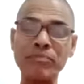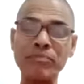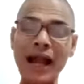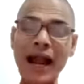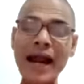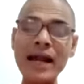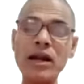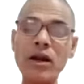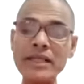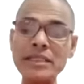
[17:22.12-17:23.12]
and
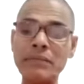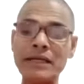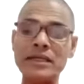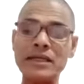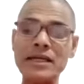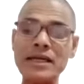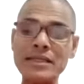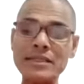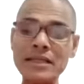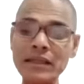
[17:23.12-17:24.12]
nourishment,
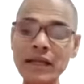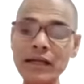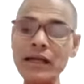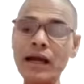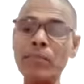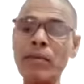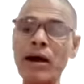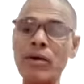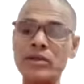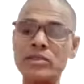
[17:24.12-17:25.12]
synthetical
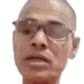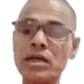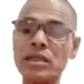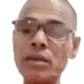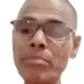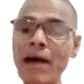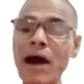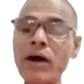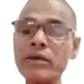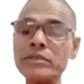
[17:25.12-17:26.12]
powers, the
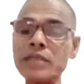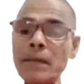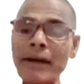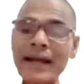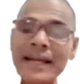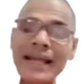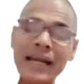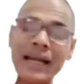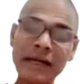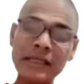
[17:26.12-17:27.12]
power of separating
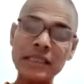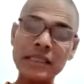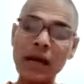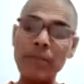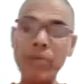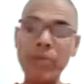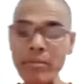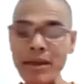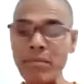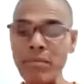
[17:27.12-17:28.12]
elements from
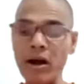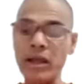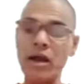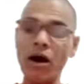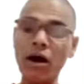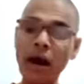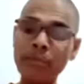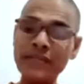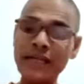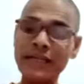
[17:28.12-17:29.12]
a body or
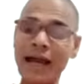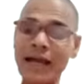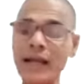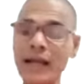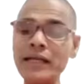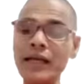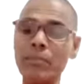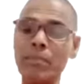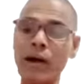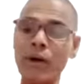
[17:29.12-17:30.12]
object, analytical
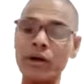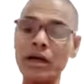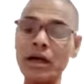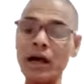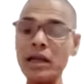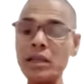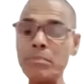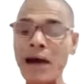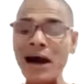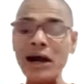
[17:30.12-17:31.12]
power, and the
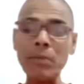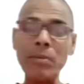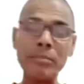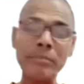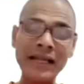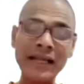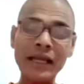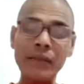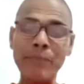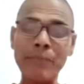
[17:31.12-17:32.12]
power of
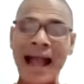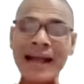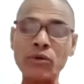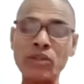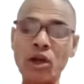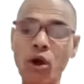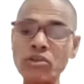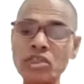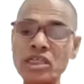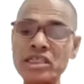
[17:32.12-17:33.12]
bringing back to the
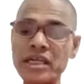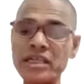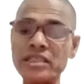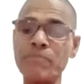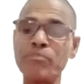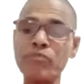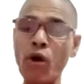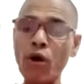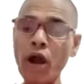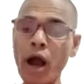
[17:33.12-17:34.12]
consciousness
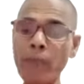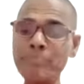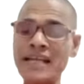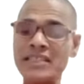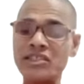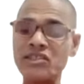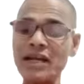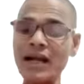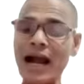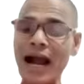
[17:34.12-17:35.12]
all objects
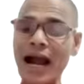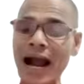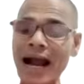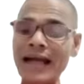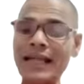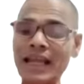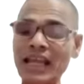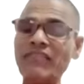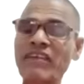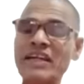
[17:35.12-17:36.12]
and
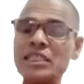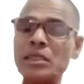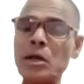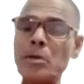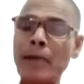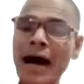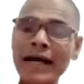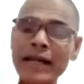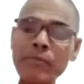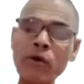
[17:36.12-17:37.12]
events are
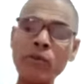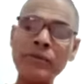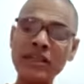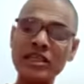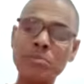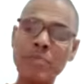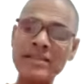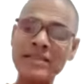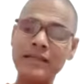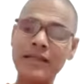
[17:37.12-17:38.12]
removed in the space
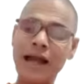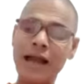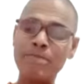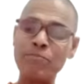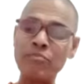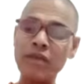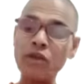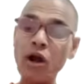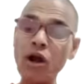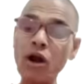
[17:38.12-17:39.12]
and time. The
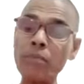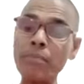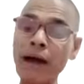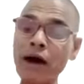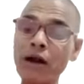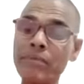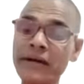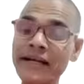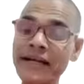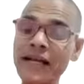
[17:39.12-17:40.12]
occult power of
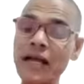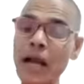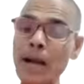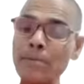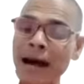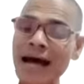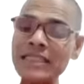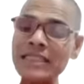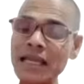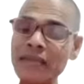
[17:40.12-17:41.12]
reading past
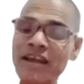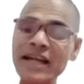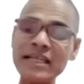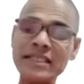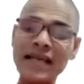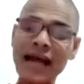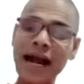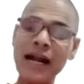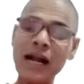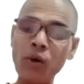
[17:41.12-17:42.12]
events
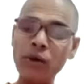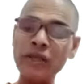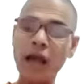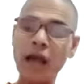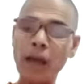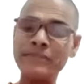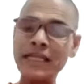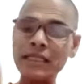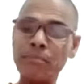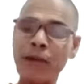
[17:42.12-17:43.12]
and knowing
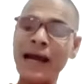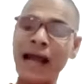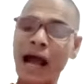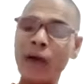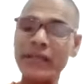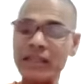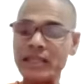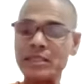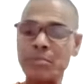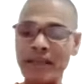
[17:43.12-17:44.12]
object far away in the
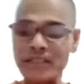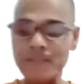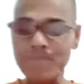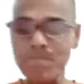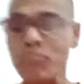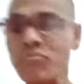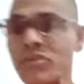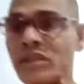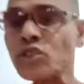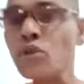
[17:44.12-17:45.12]
space.
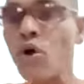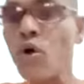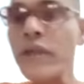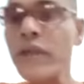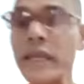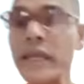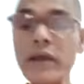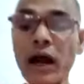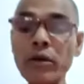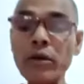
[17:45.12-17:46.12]
So you
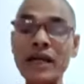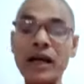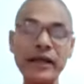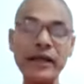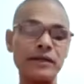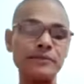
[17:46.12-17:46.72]
have to be clear.